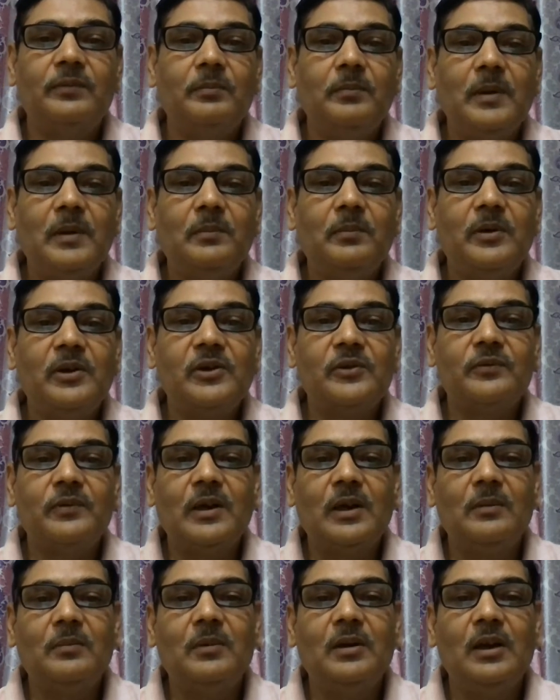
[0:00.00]
members
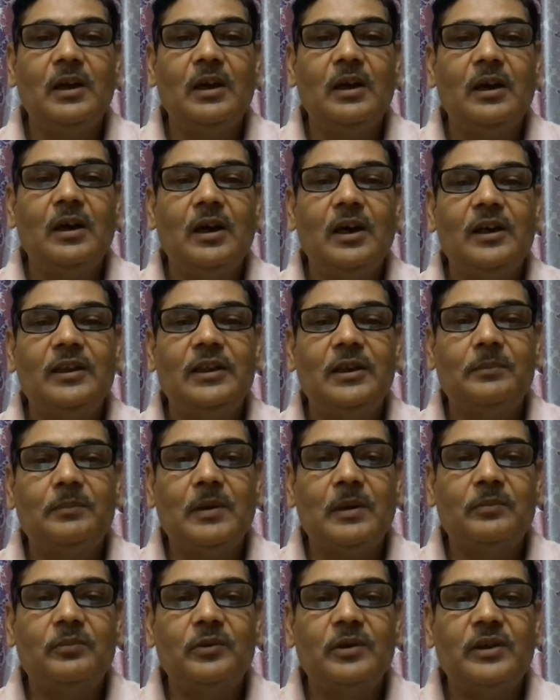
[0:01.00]
from other
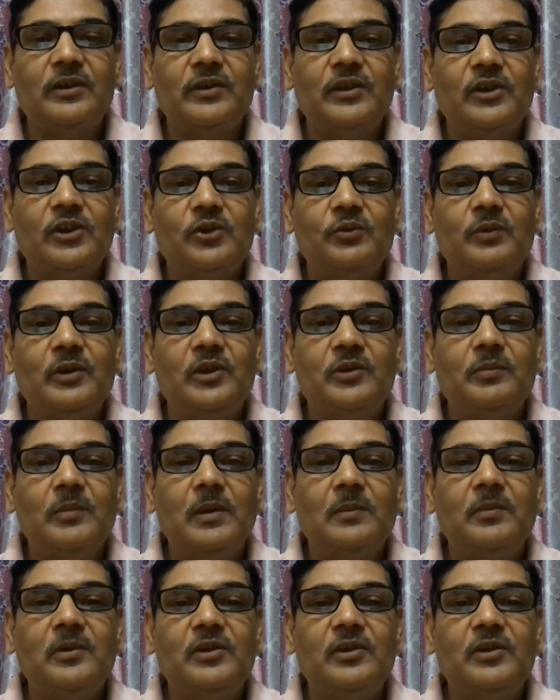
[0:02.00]
populations which may be